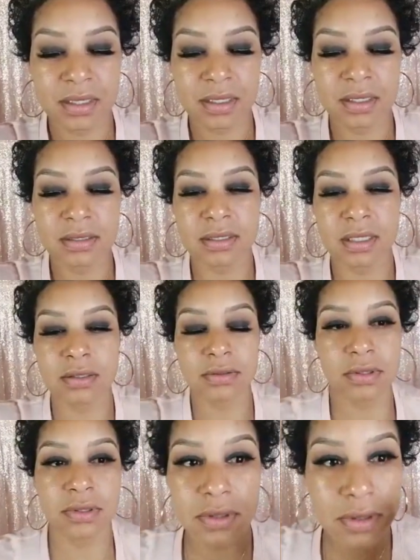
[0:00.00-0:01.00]
And so
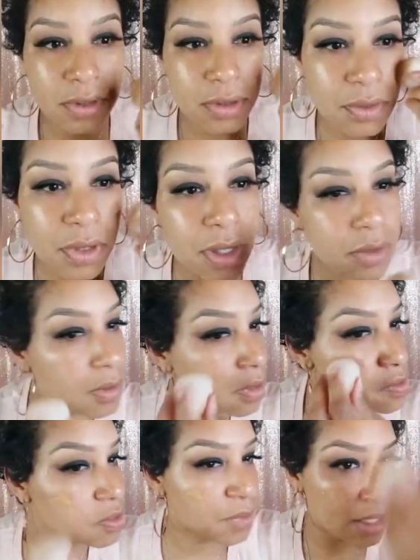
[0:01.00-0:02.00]
here we go.
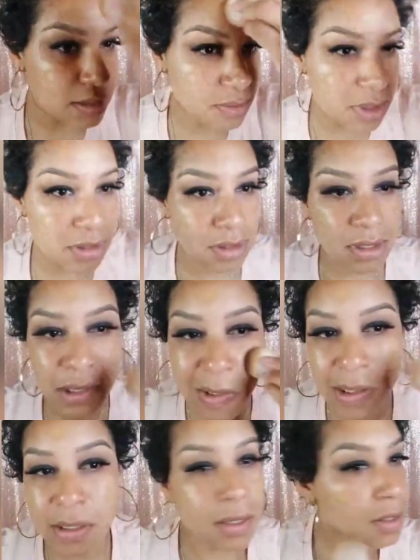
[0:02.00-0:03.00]
Let's pat some of this on.
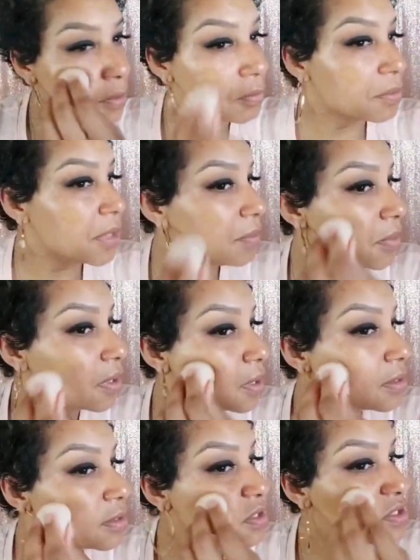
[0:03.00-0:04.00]
Remember,
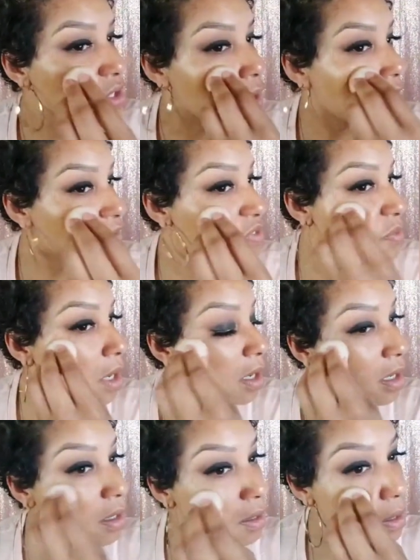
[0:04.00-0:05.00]
start off
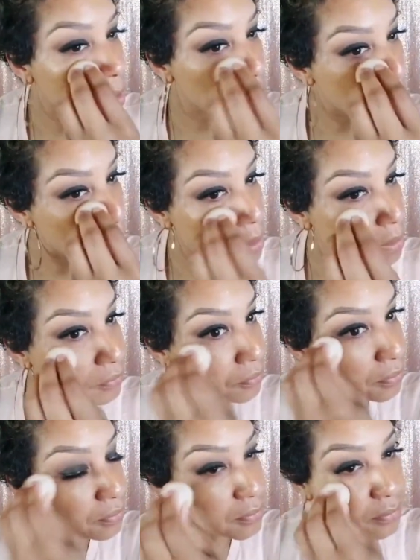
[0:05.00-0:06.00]
small,
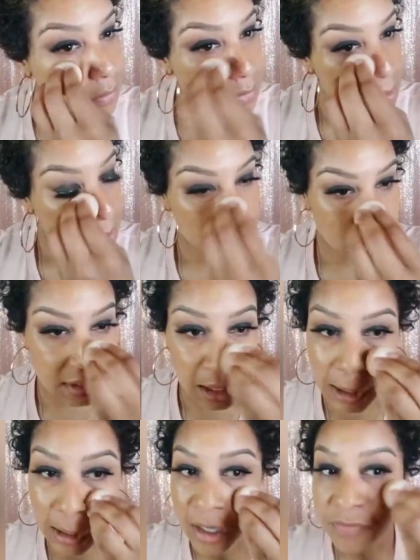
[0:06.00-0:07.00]
start
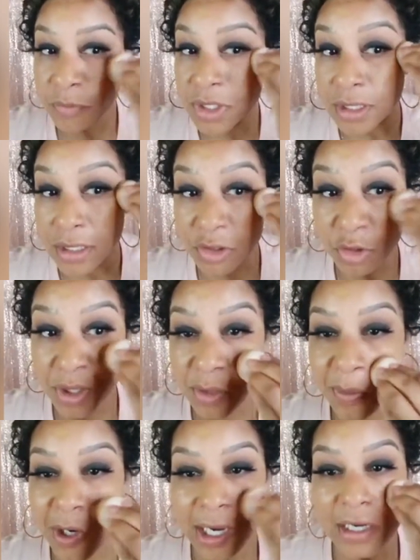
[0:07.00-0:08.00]
off with a little bit of
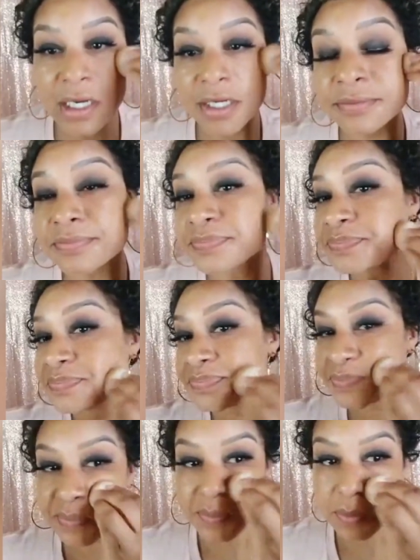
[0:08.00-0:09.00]
product
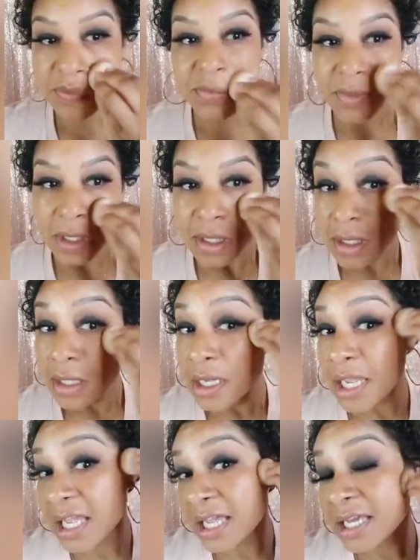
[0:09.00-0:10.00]

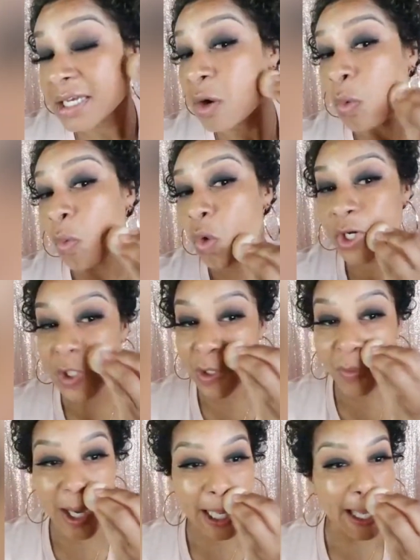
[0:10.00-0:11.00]
and work your way up.